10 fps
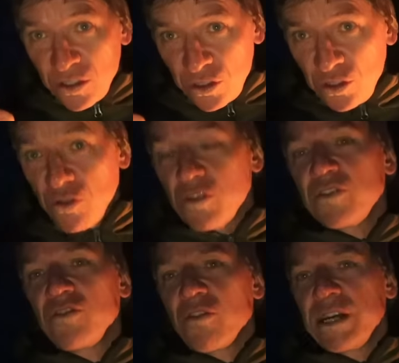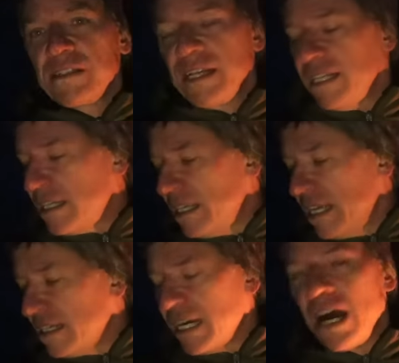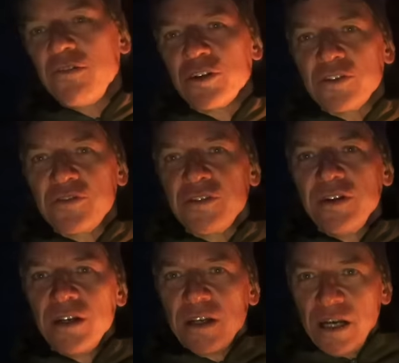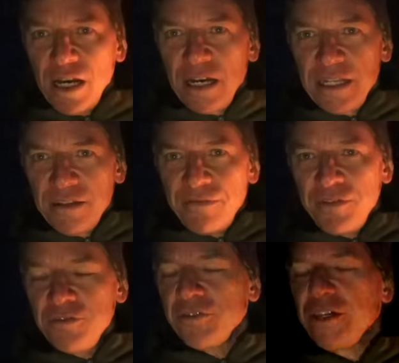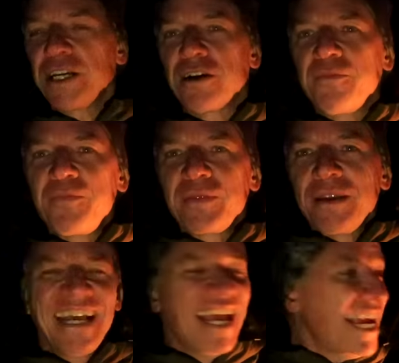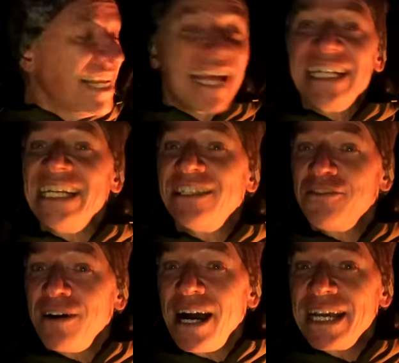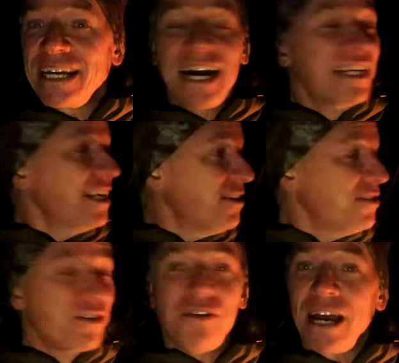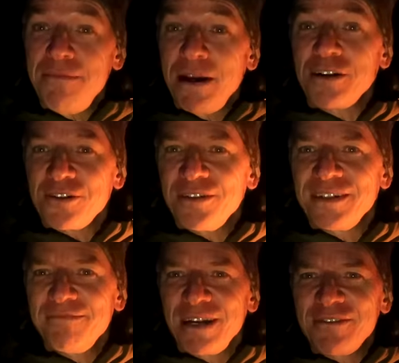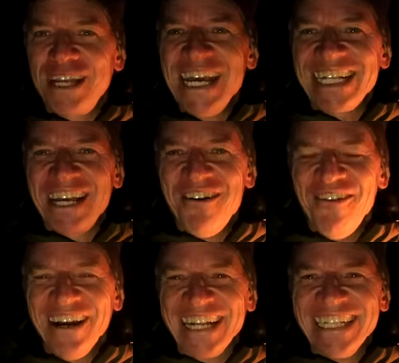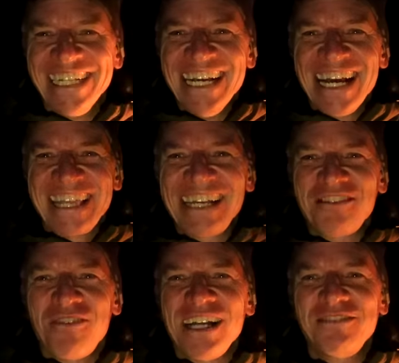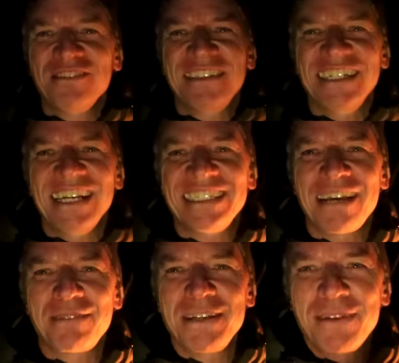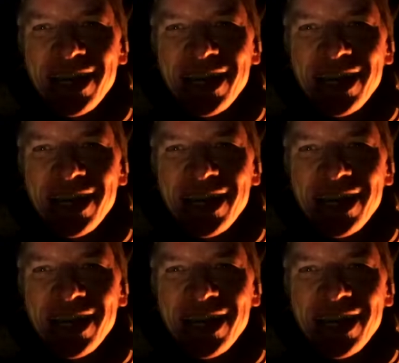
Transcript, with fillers: your stories and encounters uh, in the future here. And I need to hike out of here, so I better better get going. Thanks for watching. We'll see you next time. Keep